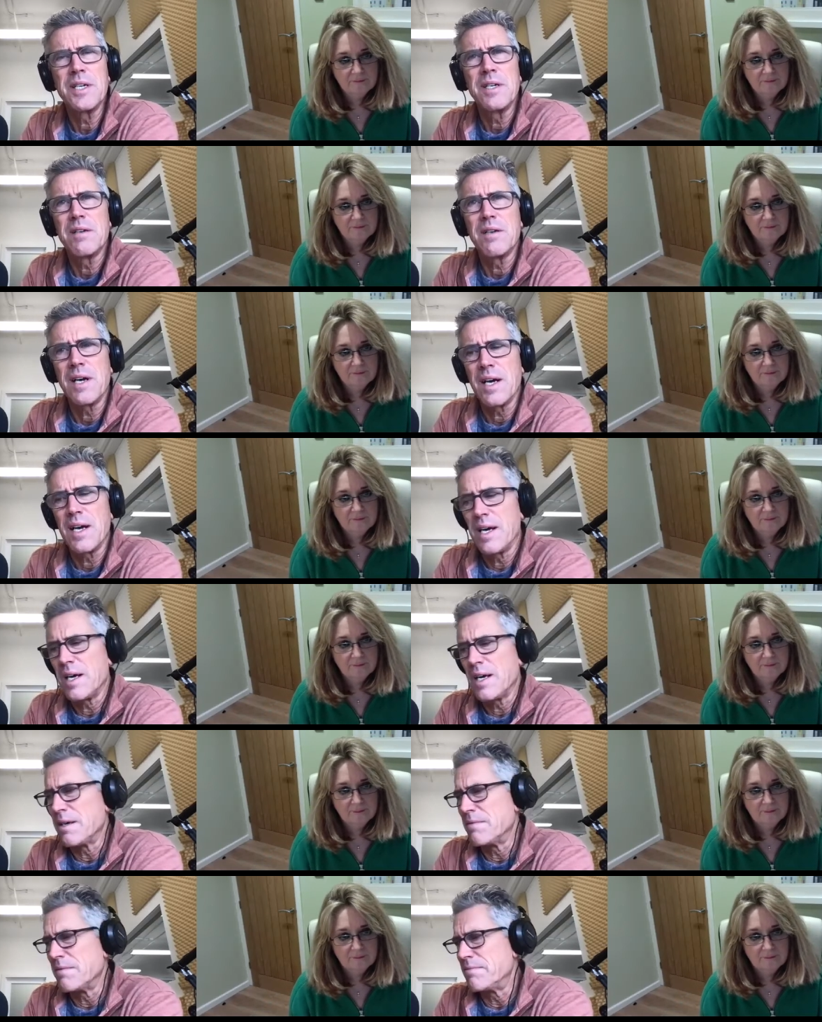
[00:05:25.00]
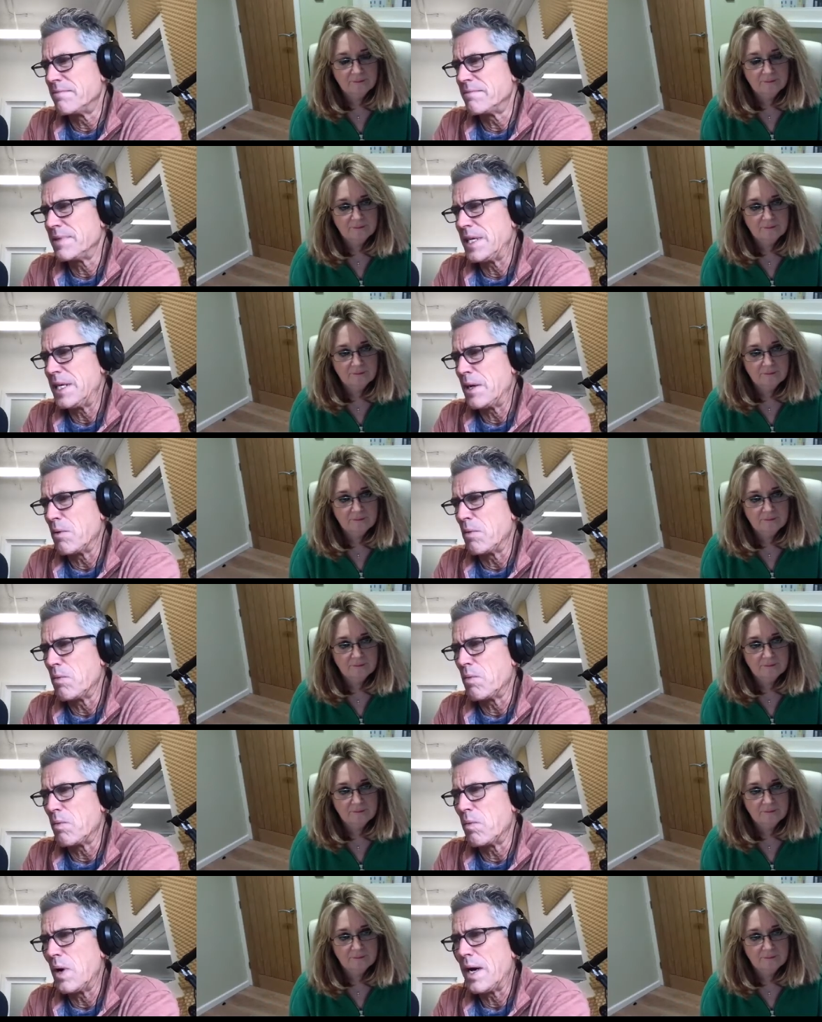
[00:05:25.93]
Speaker 1: uh, you know
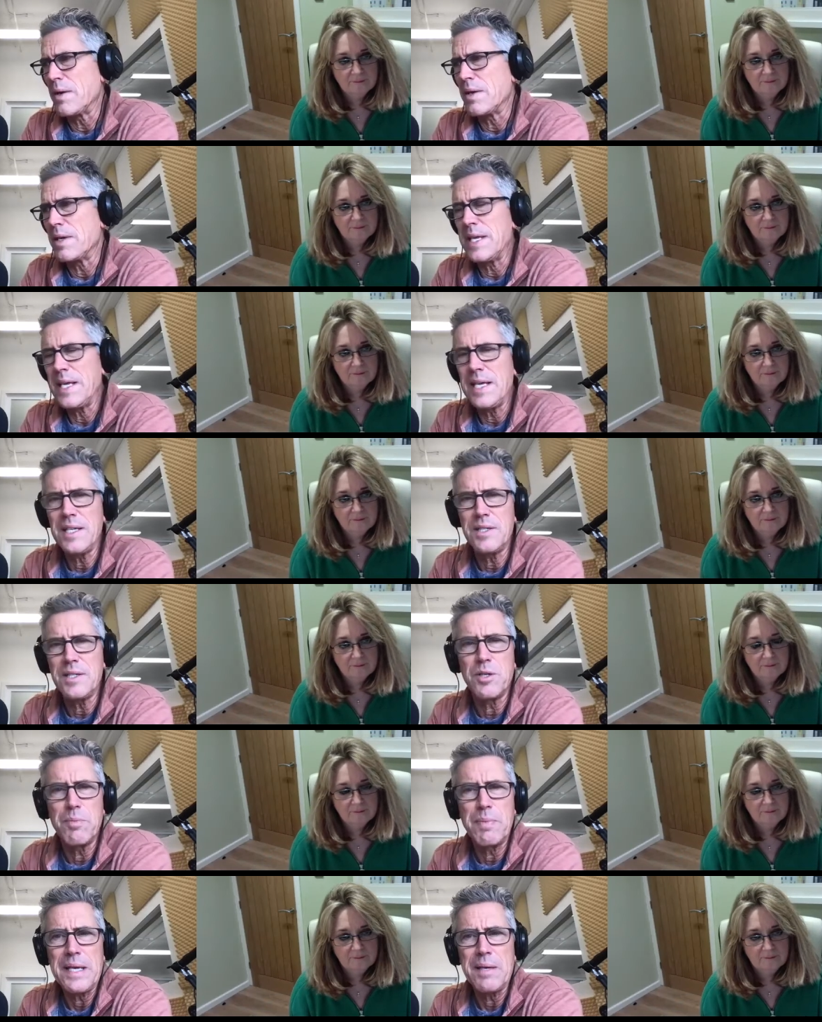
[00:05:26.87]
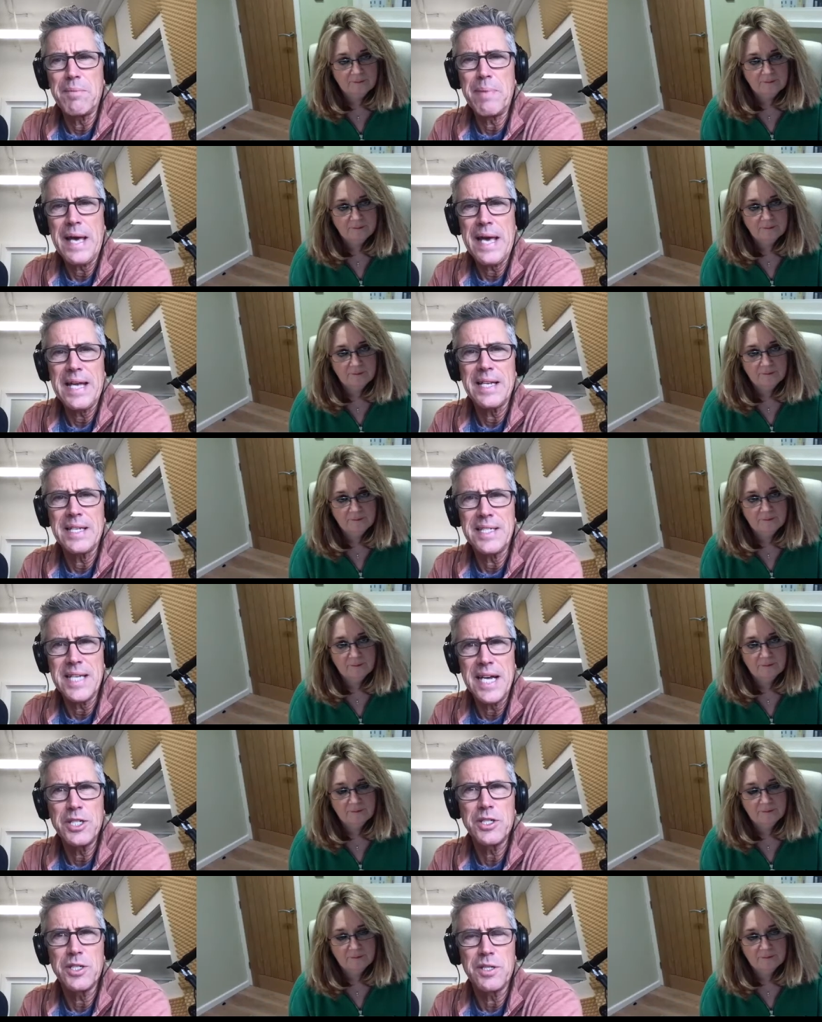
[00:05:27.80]
what need to be paid
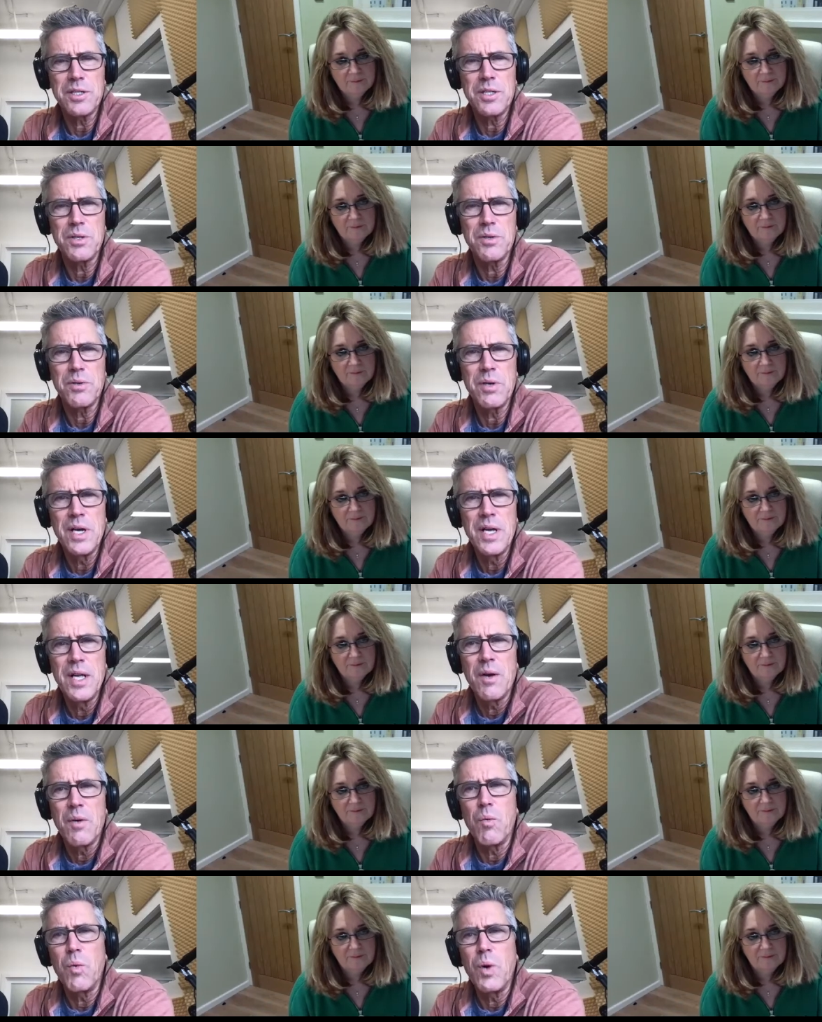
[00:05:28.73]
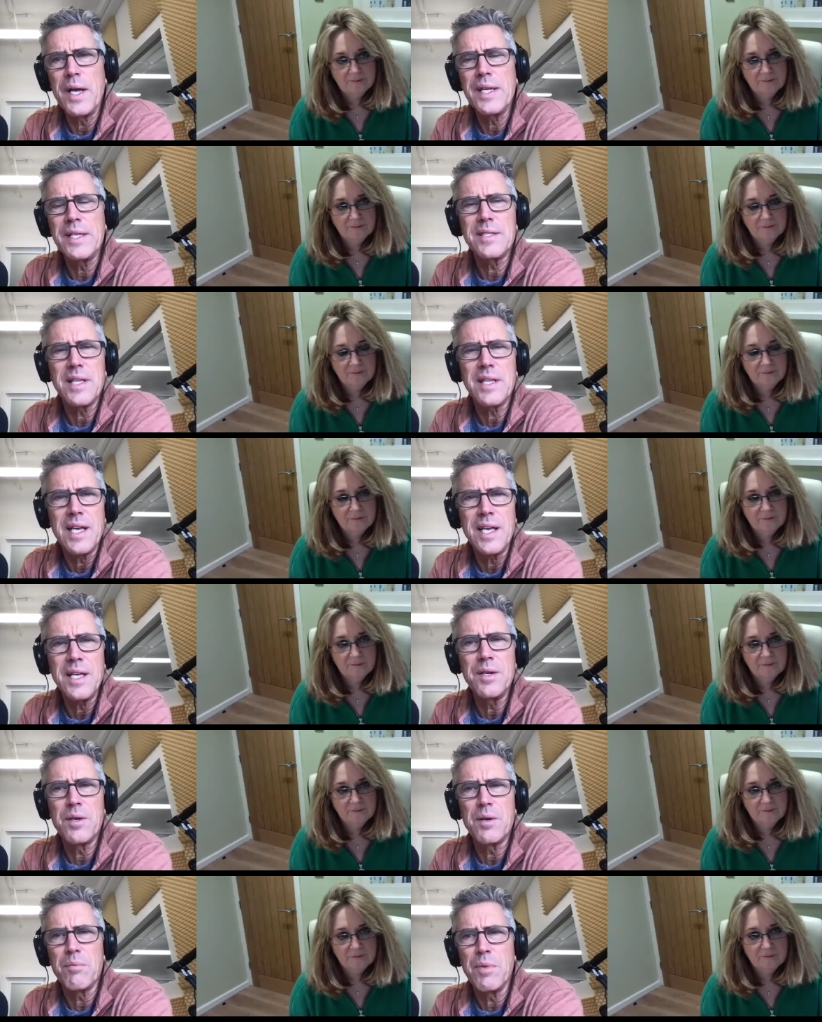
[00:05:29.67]
attention to what is the
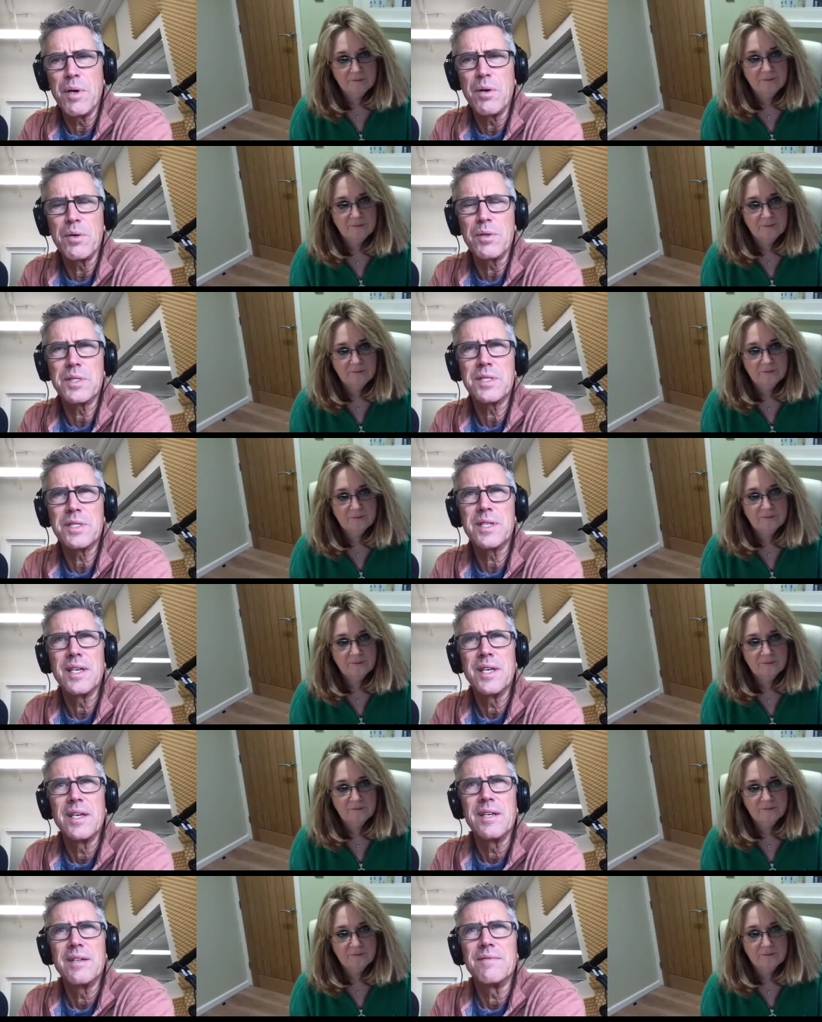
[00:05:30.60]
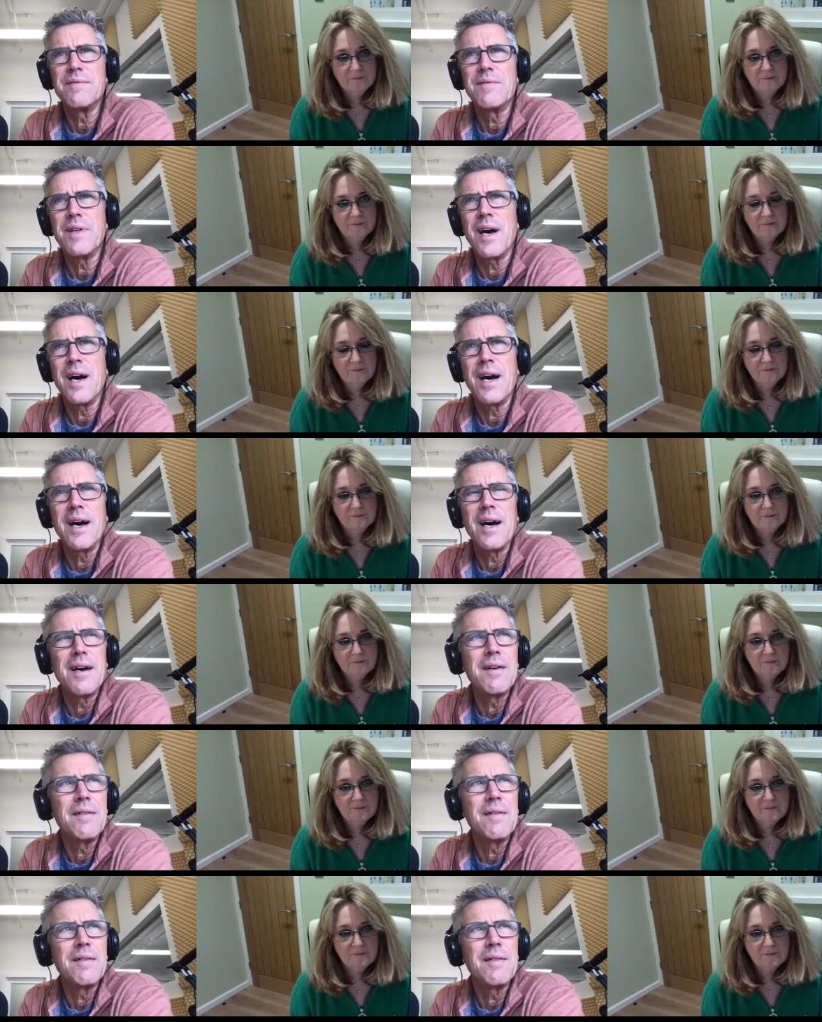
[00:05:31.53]
innermost uh,